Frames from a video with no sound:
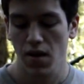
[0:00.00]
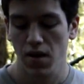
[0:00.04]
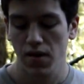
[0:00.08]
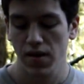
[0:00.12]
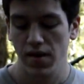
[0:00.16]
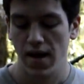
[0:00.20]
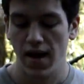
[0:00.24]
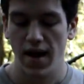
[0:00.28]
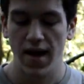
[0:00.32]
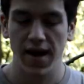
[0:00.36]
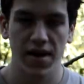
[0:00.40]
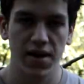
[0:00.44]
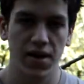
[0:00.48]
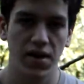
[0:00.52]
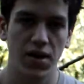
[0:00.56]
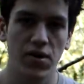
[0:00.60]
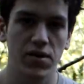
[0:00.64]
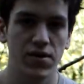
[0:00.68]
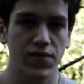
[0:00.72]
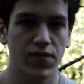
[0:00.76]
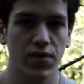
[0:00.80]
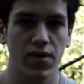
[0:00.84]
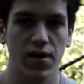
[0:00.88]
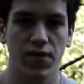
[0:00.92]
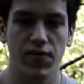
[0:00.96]
that I could use
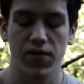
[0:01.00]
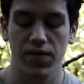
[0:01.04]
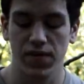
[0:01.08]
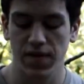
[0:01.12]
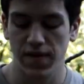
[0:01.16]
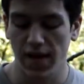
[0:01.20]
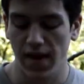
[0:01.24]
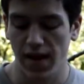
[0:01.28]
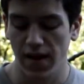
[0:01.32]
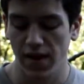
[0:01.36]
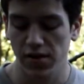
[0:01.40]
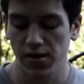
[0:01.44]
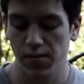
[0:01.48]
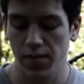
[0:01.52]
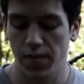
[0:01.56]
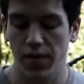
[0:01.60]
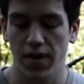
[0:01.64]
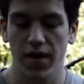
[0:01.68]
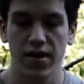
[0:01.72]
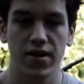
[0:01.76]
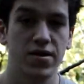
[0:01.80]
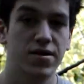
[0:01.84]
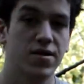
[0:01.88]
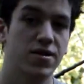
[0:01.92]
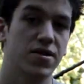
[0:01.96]
for different things, but
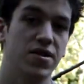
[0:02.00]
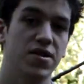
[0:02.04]
it's